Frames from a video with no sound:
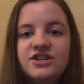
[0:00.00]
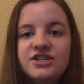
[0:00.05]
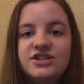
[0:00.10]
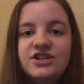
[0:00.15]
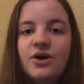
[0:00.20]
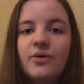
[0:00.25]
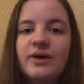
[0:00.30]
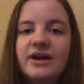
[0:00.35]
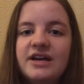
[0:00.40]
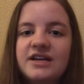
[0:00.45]
Just
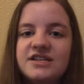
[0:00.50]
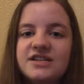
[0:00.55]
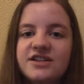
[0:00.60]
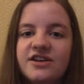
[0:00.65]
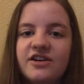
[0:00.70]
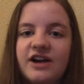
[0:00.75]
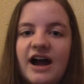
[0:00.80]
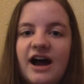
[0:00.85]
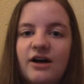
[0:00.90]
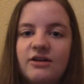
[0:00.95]
going into
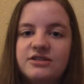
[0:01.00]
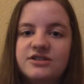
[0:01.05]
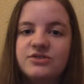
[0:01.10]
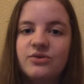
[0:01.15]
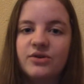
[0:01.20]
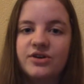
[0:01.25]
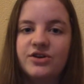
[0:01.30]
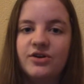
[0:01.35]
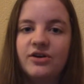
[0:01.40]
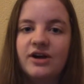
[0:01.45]
their house
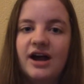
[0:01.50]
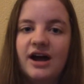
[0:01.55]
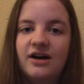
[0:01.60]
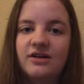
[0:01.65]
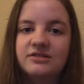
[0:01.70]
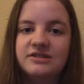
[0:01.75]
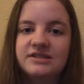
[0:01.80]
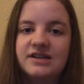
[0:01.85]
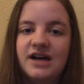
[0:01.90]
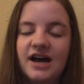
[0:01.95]
or your
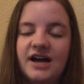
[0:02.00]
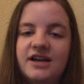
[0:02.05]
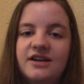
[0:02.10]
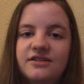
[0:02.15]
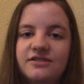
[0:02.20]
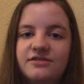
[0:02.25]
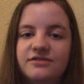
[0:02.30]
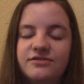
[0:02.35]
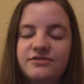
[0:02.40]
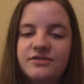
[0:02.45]
house kind
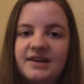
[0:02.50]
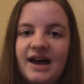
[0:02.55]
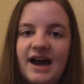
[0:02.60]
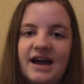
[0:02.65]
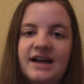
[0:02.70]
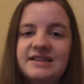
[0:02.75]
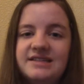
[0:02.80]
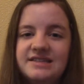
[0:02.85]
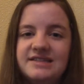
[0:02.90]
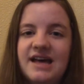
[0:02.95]
of
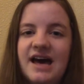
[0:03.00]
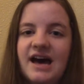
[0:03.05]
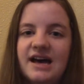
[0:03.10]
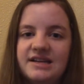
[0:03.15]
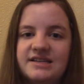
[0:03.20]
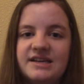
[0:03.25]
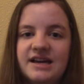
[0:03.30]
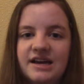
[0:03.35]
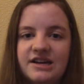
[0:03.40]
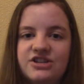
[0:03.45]
adds
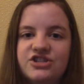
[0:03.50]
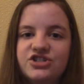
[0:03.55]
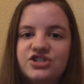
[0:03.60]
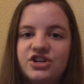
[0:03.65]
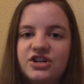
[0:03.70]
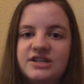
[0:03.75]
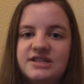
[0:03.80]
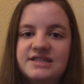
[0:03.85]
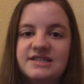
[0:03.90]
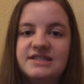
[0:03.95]
that
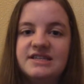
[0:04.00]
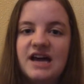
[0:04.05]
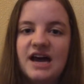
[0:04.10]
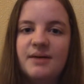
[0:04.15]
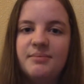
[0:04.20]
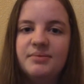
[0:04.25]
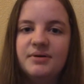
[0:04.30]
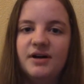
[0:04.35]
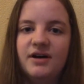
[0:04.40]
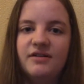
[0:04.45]
extra
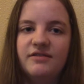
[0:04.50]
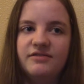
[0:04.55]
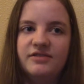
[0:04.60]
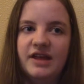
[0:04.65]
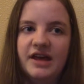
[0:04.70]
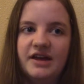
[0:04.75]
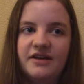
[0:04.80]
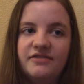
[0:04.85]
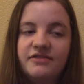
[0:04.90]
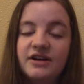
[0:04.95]
step of
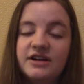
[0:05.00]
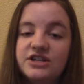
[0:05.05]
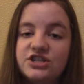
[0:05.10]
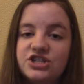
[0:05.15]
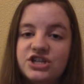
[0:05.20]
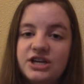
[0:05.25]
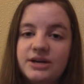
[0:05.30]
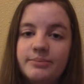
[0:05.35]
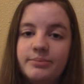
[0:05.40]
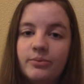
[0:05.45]
like
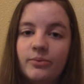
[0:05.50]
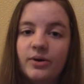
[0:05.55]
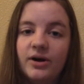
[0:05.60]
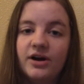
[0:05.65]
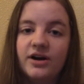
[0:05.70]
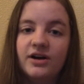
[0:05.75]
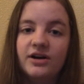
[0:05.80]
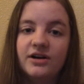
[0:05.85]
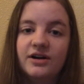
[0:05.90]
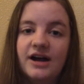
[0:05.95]
friendship,
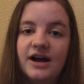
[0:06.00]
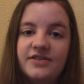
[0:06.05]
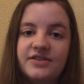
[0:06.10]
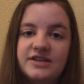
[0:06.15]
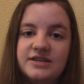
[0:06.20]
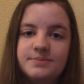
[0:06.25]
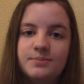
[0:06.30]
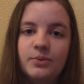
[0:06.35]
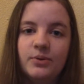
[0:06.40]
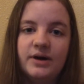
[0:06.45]
where at
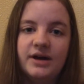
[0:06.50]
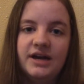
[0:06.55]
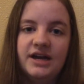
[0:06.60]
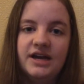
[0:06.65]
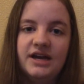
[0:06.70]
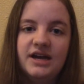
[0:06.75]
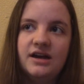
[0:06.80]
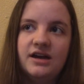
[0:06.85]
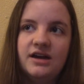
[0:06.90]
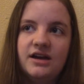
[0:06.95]
this
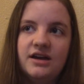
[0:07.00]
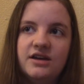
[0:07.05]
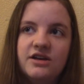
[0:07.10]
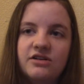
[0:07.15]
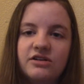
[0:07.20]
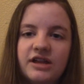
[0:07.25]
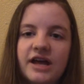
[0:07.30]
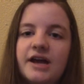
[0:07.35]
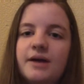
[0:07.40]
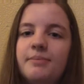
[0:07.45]
point
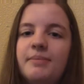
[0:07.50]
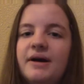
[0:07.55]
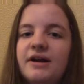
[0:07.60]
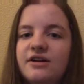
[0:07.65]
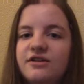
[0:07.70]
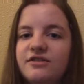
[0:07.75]
you're like better